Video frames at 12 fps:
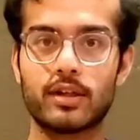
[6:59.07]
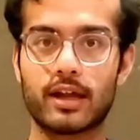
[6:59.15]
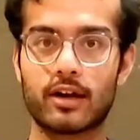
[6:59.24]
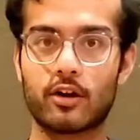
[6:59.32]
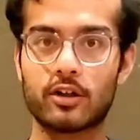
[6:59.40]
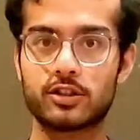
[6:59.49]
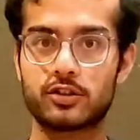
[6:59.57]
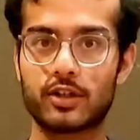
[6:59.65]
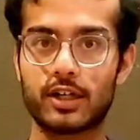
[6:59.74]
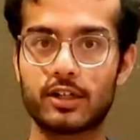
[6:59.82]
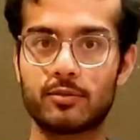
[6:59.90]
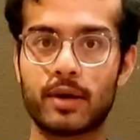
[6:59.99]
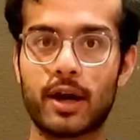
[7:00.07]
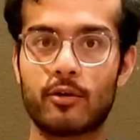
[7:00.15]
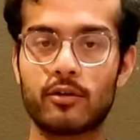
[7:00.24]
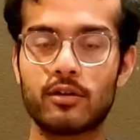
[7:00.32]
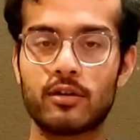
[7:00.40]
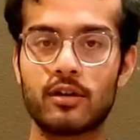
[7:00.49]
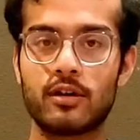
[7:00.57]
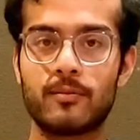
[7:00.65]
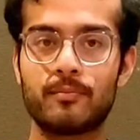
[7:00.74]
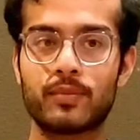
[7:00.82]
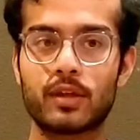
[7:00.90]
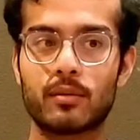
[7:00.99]
that concentration power.
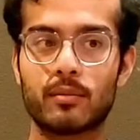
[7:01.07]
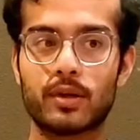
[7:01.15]
But